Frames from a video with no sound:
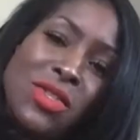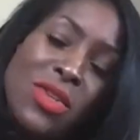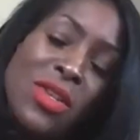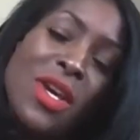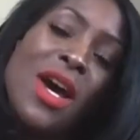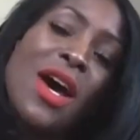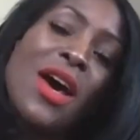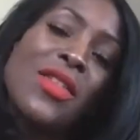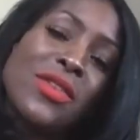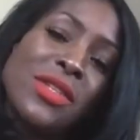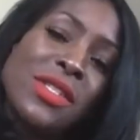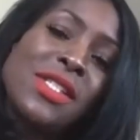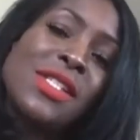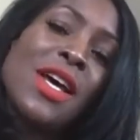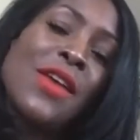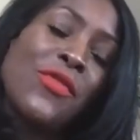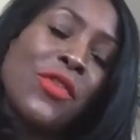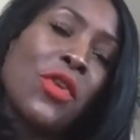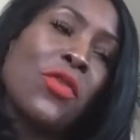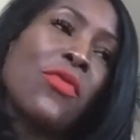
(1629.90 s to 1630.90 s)
To the other
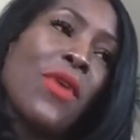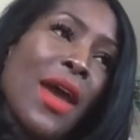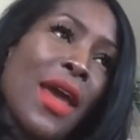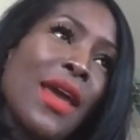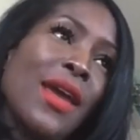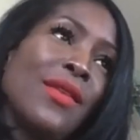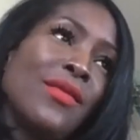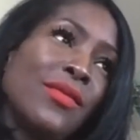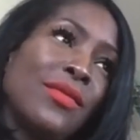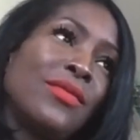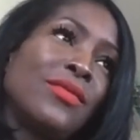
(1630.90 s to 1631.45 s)
stuff. You're right.